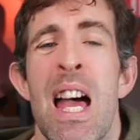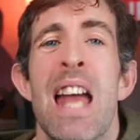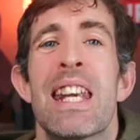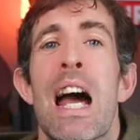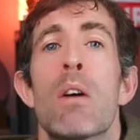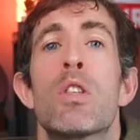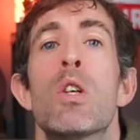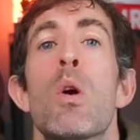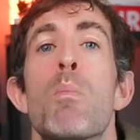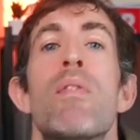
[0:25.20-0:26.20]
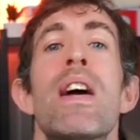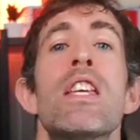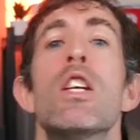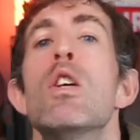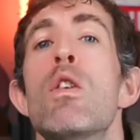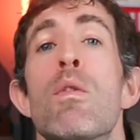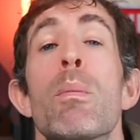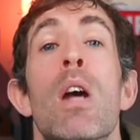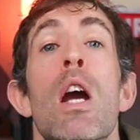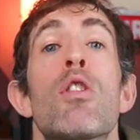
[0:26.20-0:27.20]
Now, to prevent you from
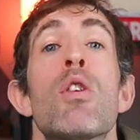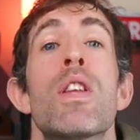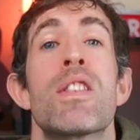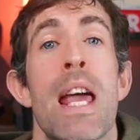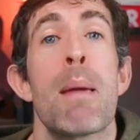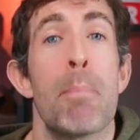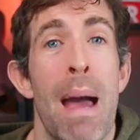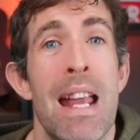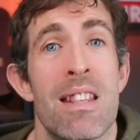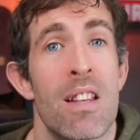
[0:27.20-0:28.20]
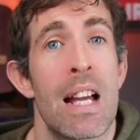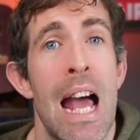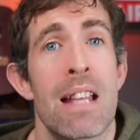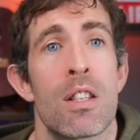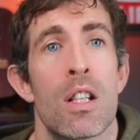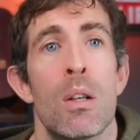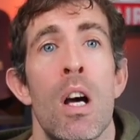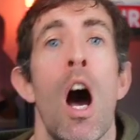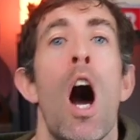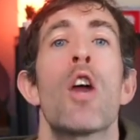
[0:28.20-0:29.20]
going through the same pains as I had to,
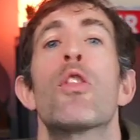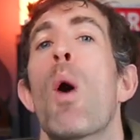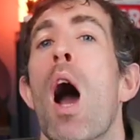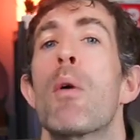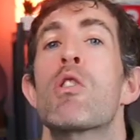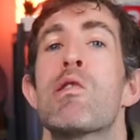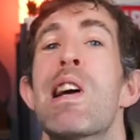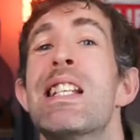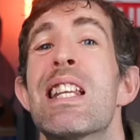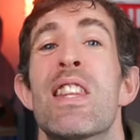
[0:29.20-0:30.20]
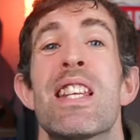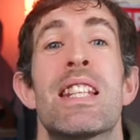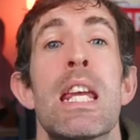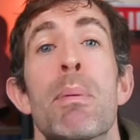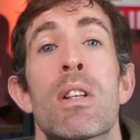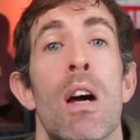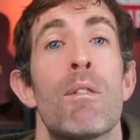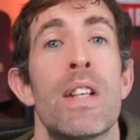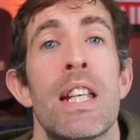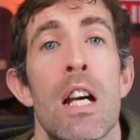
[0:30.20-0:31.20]
I thought I would create this deep dive
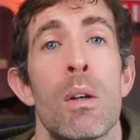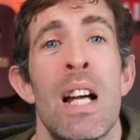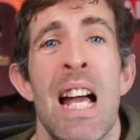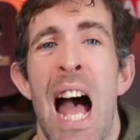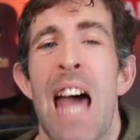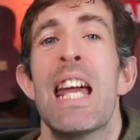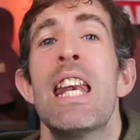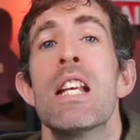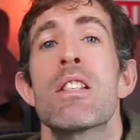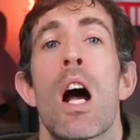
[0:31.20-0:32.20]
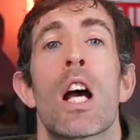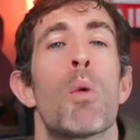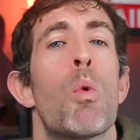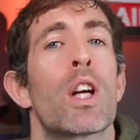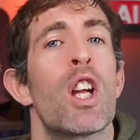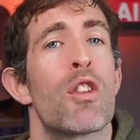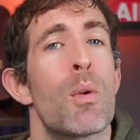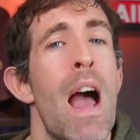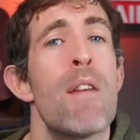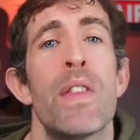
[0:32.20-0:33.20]
video, and in it, I'm going to walk you through
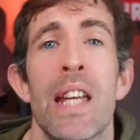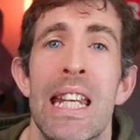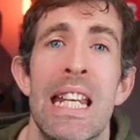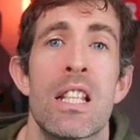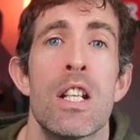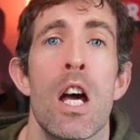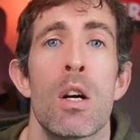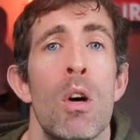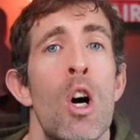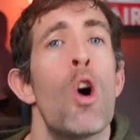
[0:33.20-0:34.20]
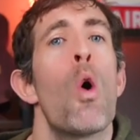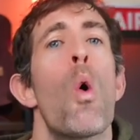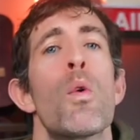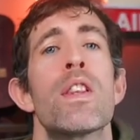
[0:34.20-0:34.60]
everything you need to know, all the